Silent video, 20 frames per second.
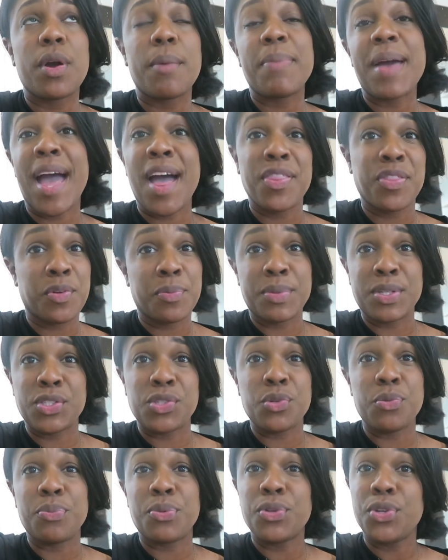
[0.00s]
bathroom
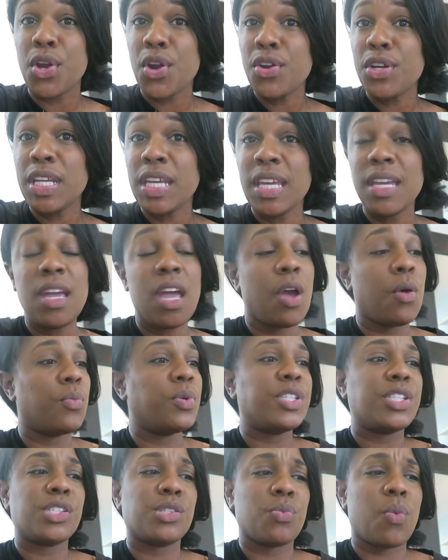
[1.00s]
is super dirty,
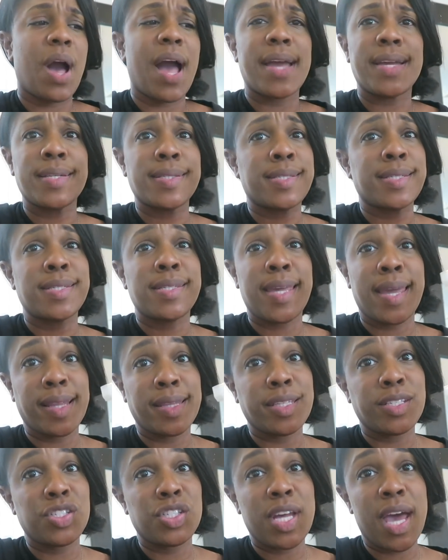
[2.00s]
which is why it's a
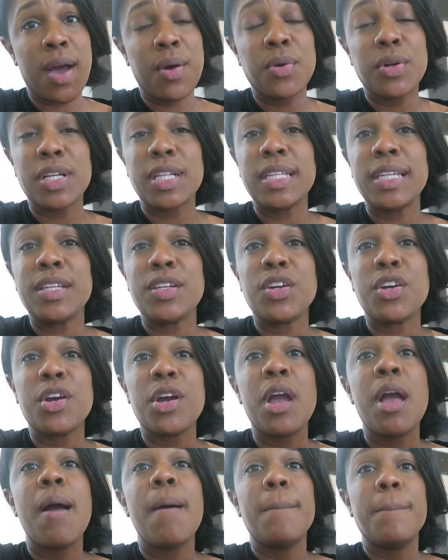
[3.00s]
daily shower
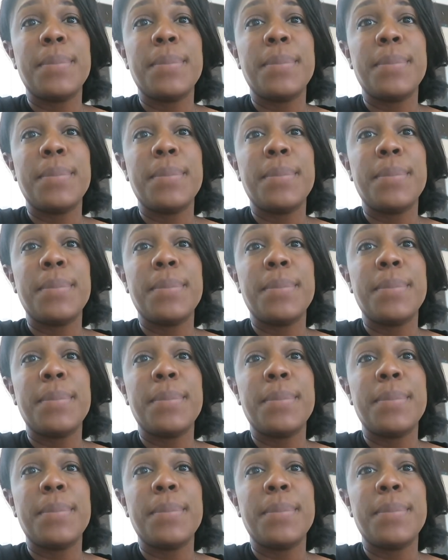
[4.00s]
cleaner,